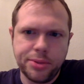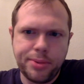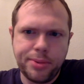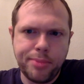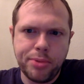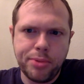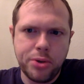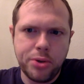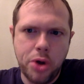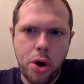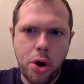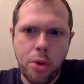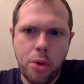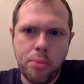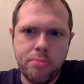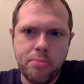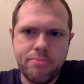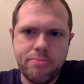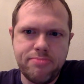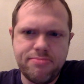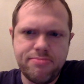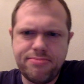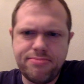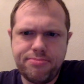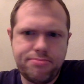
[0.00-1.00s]
people know
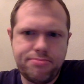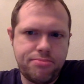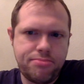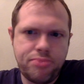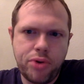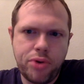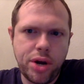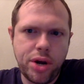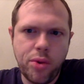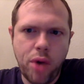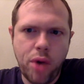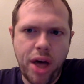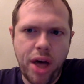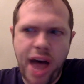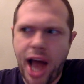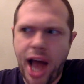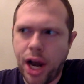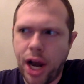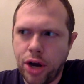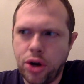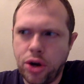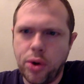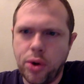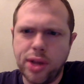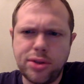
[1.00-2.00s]
pretty well how to
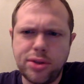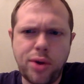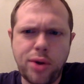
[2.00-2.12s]
do it.